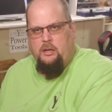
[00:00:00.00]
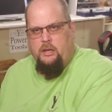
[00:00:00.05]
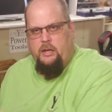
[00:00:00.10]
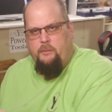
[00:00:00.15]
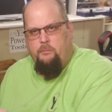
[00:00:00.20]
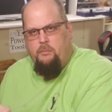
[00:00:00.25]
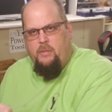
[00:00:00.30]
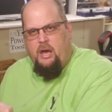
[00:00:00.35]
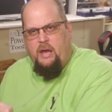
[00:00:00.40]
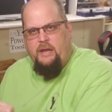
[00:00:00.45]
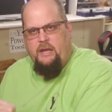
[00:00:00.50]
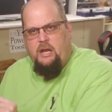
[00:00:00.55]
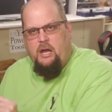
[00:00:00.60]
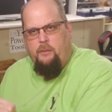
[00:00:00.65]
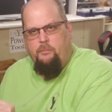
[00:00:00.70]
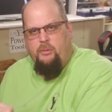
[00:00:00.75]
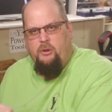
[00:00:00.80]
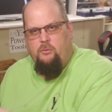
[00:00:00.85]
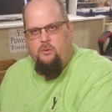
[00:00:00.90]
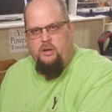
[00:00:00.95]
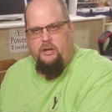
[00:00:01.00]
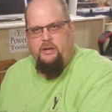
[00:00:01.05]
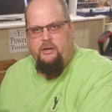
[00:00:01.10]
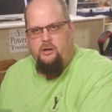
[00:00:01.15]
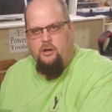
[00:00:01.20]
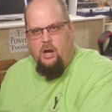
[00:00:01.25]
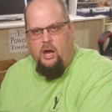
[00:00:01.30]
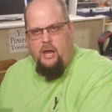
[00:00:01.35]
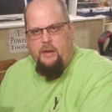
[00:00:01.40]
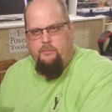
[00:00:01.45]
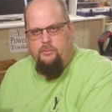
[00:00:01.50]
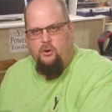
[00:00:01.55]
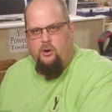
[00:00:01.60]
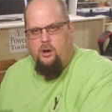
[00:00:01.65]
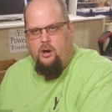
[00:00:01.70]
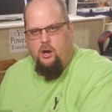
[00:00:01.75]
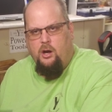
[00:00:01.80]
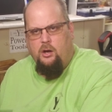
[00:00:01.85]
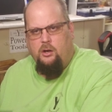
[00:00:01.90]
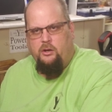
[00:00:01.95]
It might not be one of your high
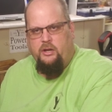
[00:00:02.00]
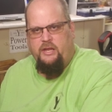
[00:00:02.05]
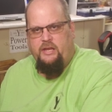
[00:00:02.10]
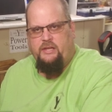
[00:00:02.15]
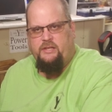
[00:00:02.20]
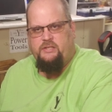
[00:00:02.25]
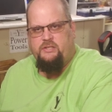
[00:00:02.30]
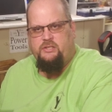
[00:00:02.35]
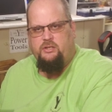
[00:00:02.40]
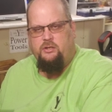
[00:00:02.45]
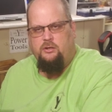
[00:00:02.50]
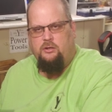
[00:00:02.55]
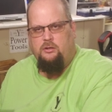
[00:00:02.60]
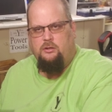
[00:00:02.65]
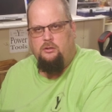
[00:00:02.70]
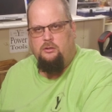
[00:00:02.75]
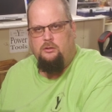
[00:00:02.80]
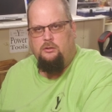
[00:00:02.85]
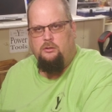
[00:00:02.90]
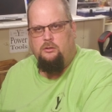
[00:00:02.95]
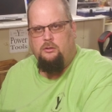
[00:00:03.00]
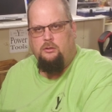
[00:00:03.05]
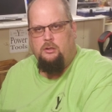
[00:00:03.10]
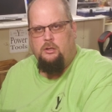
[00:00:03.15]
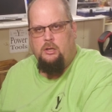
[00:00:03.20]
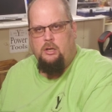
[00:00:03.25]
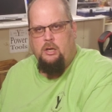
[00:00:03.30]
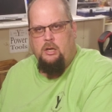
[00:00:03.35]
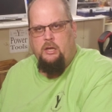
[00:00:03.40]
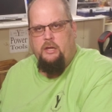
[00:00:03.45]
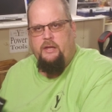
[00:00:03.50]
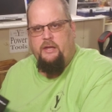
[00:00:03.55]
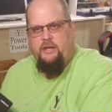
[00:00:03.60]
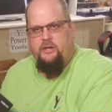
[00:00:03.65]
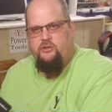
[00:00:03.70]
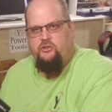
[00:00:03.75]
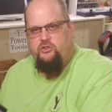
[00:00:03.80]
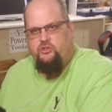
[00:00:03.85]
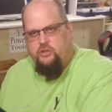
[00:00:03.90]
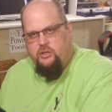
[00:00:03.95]
priorities.
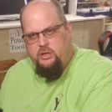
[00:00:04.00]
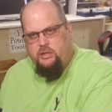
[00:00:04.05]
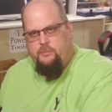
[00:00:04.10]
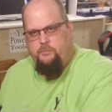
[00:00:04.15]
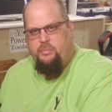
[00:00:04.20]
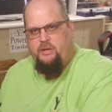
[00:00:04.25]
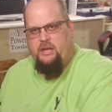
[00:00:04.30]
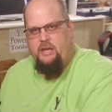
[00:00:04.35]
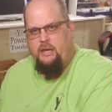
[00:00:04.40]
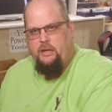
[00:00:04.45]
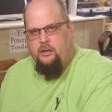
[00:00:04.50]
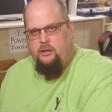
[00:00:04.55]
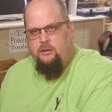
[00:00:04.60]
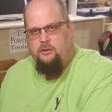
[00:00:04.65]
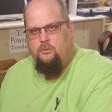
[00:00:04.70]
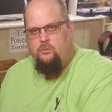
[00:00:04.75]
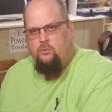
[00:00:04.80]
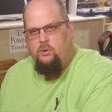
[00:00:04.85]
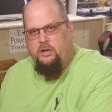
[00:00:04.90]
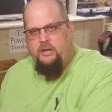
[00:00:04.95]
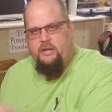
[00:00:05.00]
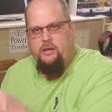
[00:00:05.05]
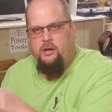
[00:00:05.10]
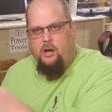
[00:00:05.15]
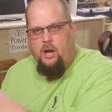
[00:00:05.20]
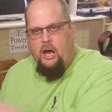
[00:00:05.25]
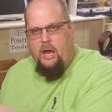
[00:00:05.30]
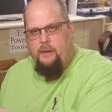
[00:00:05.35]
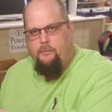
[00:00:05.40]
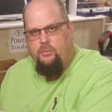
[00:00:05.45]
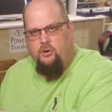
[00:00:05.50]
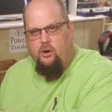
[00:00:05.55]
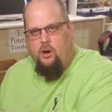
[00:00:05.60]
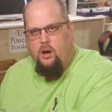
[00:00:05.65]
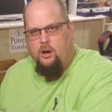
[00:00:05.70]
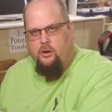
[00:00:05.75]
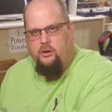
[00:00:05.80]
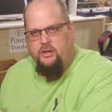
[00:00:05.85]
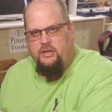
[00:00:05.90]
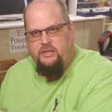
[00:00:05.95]
It should be one of your high
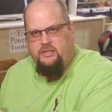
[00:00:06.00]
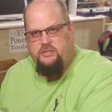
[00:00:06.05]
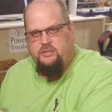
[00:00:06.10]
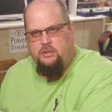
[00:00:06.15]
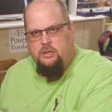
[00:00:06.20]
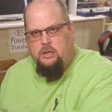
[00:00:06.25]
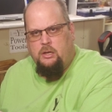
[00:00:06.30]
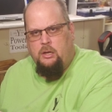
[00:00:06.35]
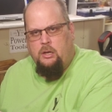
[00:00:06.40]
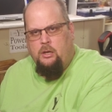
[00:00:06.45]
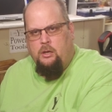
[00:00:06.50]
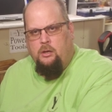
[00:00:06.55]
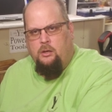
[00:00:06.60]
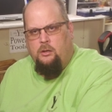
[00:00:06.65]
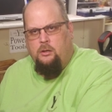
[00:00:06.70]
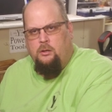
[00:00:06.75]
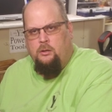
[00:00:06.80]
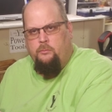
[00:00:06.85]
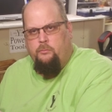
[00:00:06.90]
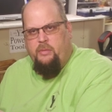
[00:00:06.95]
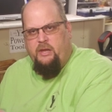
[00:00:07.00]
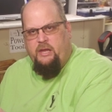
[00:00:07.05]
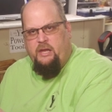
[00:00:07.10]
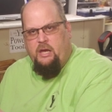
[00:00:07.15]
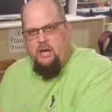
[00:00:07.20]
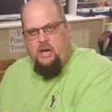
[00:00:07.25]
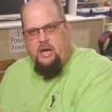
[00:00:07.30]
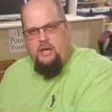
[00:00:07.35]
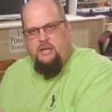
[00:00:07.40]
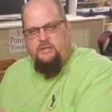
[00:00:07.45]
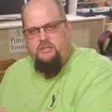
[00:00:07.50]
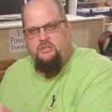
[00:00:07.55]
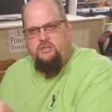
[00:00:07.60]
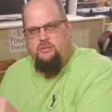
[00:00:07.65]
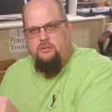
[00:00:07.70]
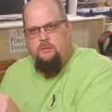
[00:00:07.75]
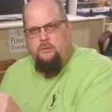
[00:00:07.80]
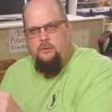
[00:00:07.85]
priorities because